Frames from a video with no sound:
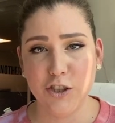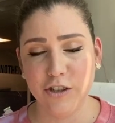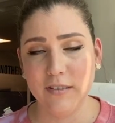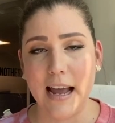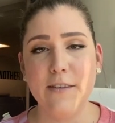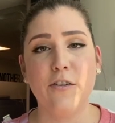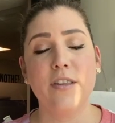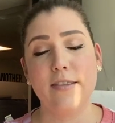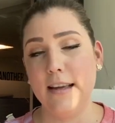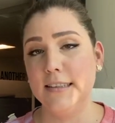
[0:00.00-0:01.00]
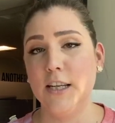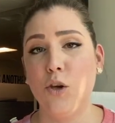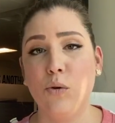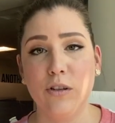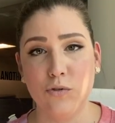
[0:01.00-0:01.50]
your life are the things that
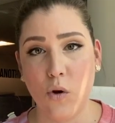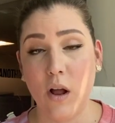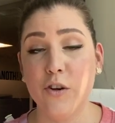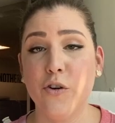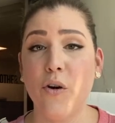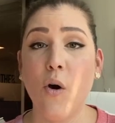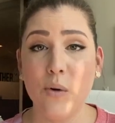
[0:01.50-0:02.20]
you control under your own